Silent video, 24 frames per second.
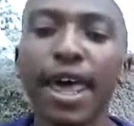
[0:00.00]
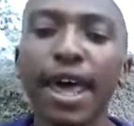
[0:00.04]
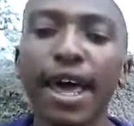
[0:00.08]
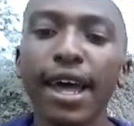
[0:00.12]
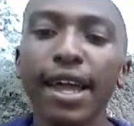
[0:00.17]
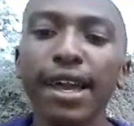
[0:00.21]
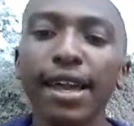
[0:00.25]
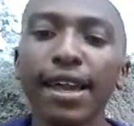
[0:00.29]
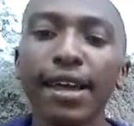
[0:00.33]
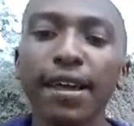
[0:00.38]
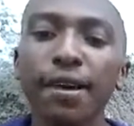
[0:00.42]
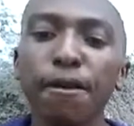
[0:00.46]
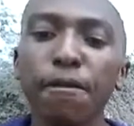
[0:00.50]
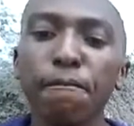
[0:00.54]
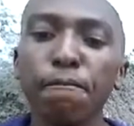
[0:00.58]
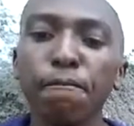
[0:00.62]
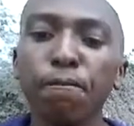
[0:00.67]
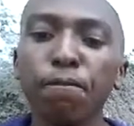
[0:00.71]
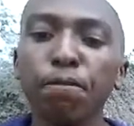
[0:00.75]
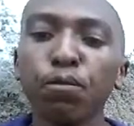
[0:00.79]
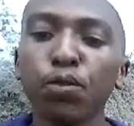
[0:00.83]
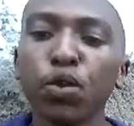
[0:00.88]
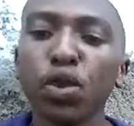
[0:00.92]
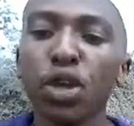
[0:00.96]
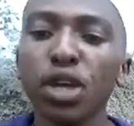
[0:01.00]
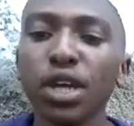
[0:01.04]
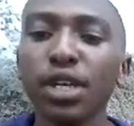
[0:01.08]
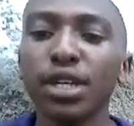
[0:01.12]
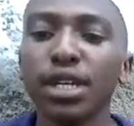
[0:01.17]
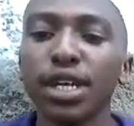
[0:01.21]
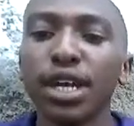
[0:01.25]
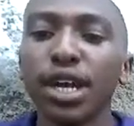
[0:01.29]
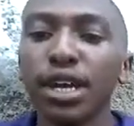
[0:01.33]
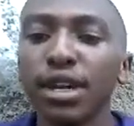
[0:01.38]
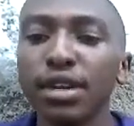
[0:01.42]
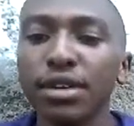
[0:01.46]
and
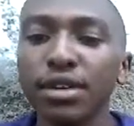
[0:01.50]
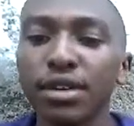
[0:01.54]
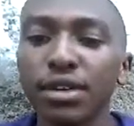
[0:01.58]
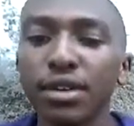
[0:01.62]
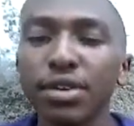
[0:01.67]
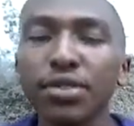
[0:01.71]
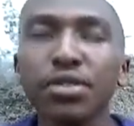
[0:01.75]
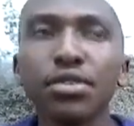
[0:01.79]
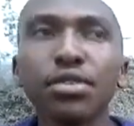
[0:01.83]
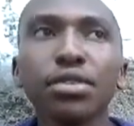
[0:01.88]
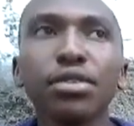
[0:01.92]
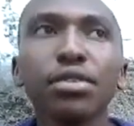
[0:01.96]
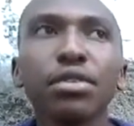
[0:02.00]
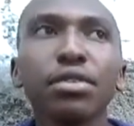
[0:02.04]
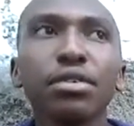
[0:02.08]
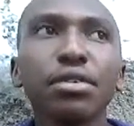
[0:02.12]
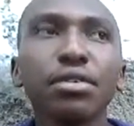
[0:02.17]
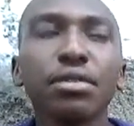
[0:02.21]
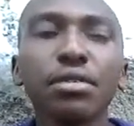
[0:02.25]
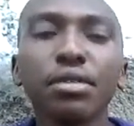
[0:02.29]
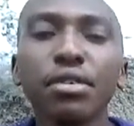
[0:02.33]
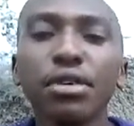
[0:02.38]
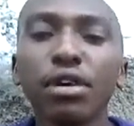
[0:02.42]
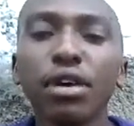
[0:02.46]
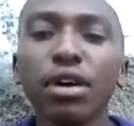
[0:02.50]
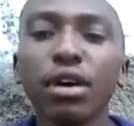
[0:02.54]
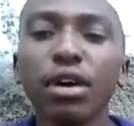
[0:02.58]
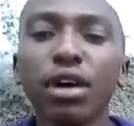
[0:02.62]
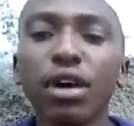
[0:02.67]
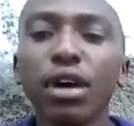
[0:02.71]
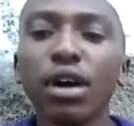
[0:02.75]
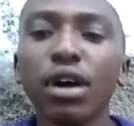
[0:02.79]
it can also